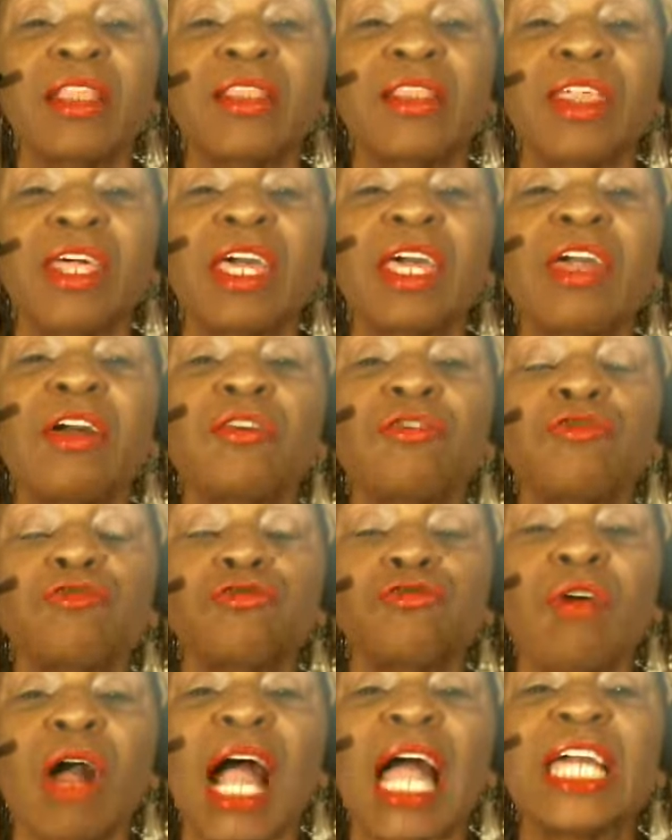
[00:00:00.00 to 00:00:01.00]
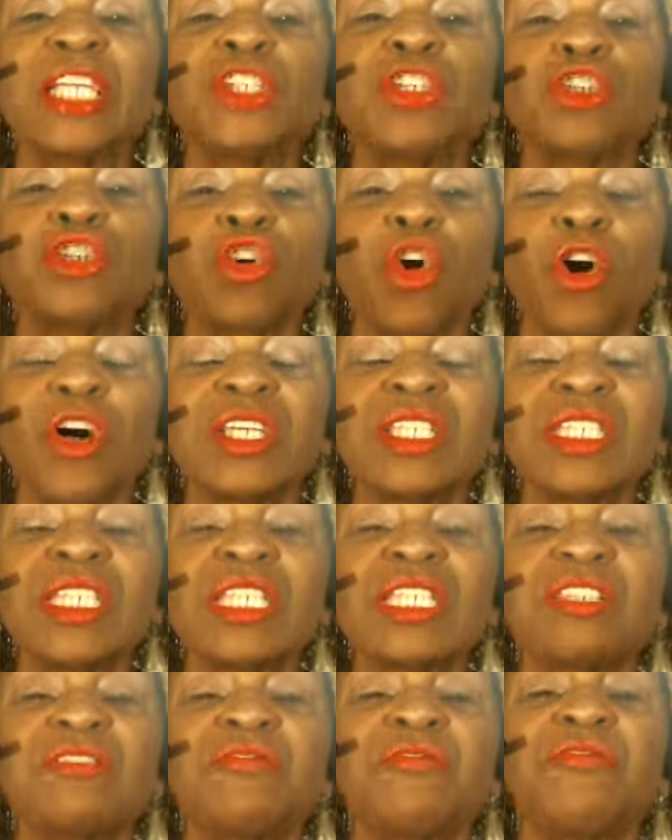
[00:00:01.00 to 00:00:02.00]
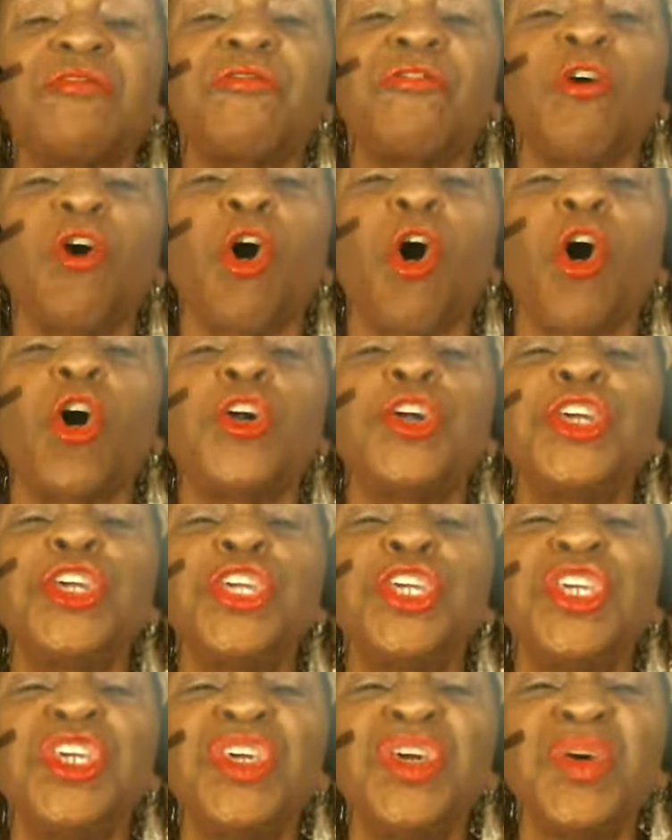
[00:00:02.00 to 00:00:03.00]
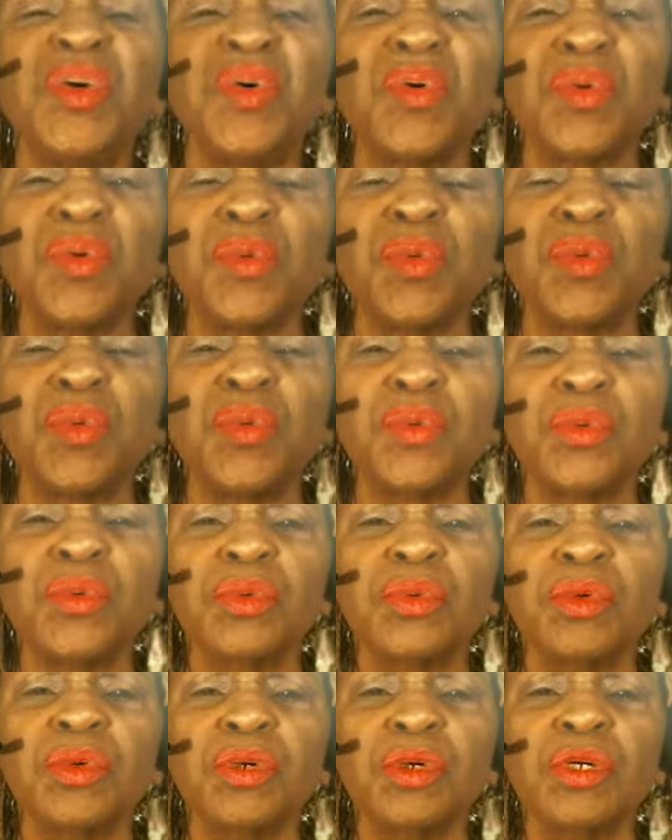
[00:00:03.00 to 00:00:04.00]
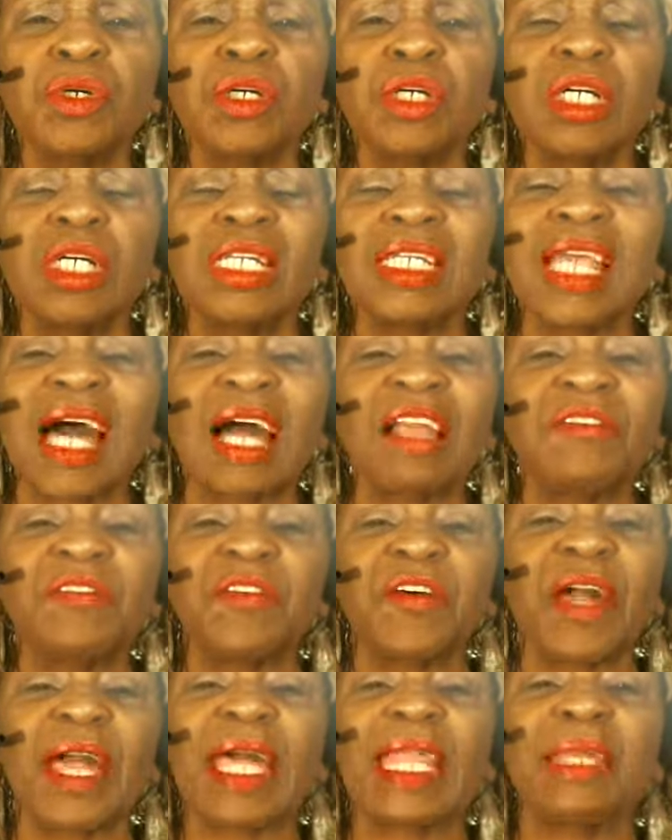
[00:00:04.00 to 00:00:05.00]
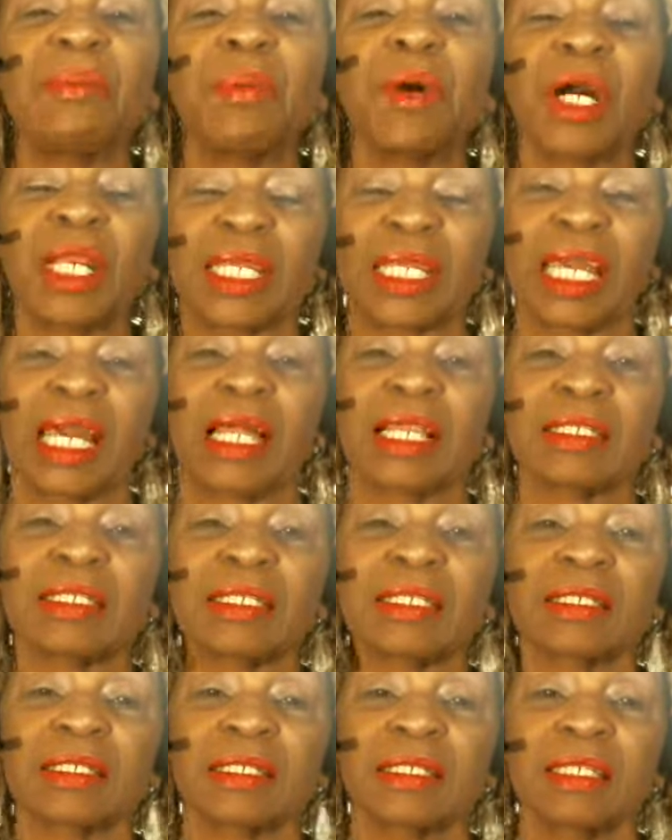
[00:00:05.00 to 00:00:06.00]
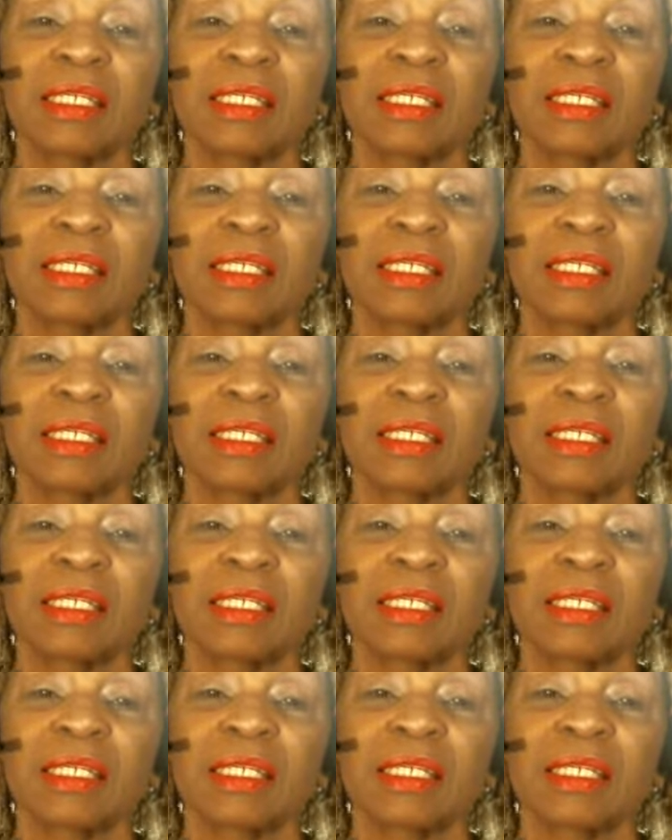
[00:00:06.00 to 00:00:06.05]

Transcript: the right choices for you, not for anybody else.